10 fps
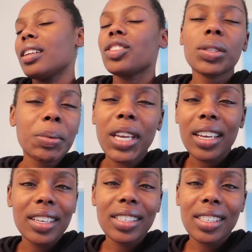Just
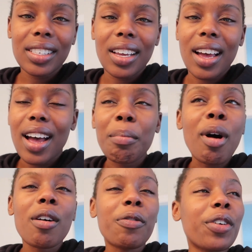because I'm
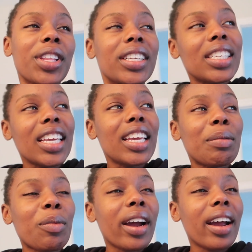all for the
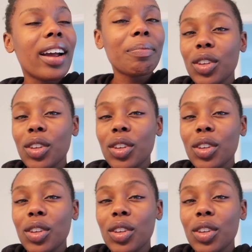team where